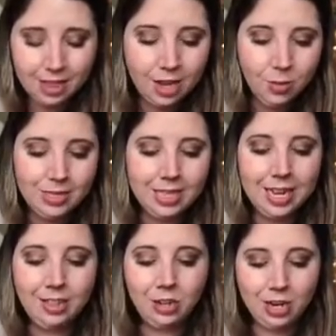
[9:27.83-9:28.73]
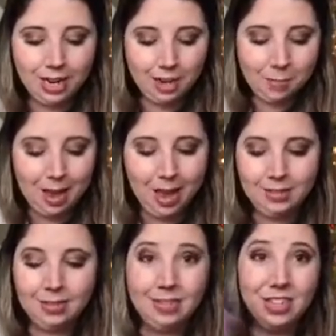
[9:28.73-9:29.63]
like once again, they're gonna get a
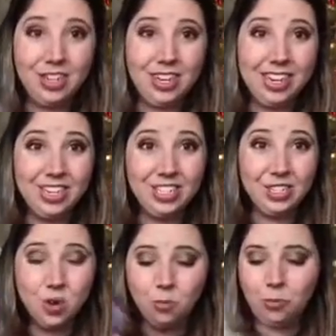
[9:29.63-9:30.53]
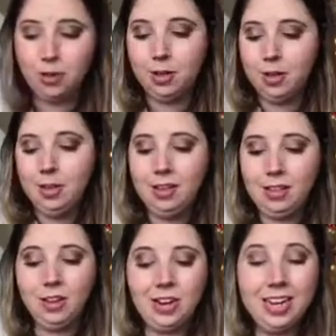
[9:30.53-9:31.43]
mask, they're gonna get a soap,
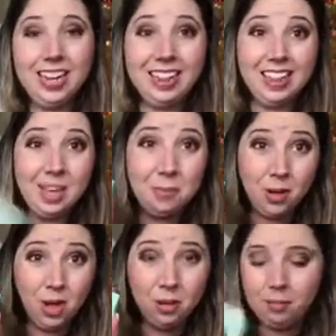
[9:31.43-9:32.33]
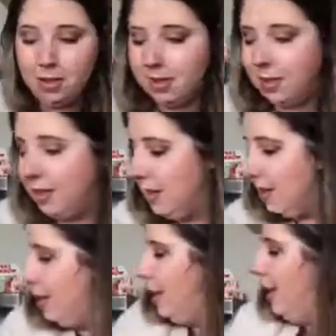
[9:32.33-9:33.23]
they're gonna get a lip balm,
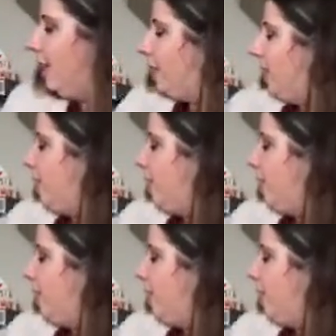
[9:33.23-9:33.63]
they're